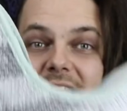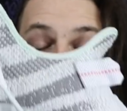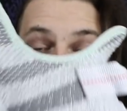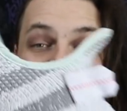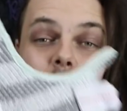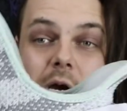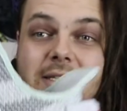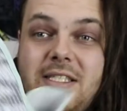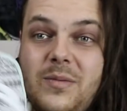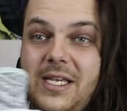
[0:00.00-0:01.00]
this
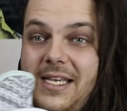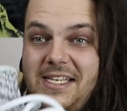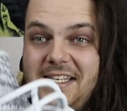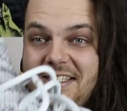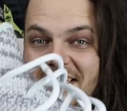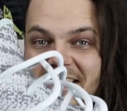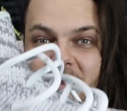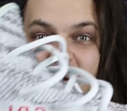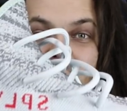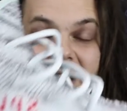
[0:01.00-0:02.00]
wants to be a Yeezy
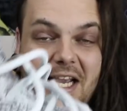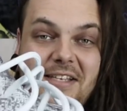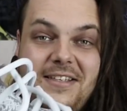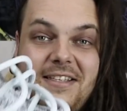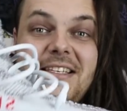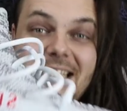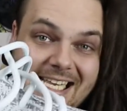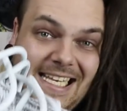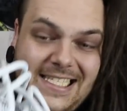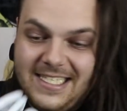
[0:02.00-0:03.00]
because it's a
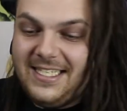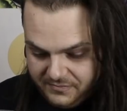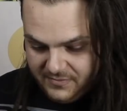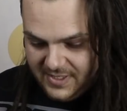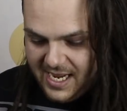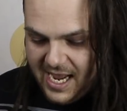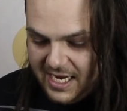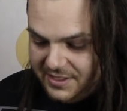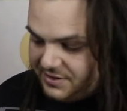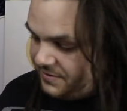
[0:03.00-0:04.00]
Yeezy.
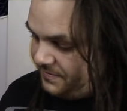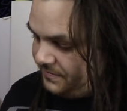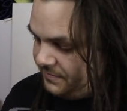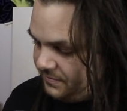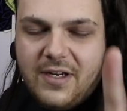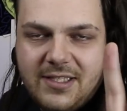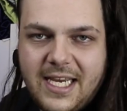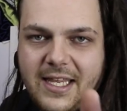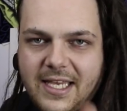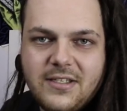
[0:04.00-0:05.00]
Gosh. For the
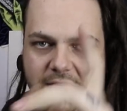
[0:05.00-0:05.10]
sake of this,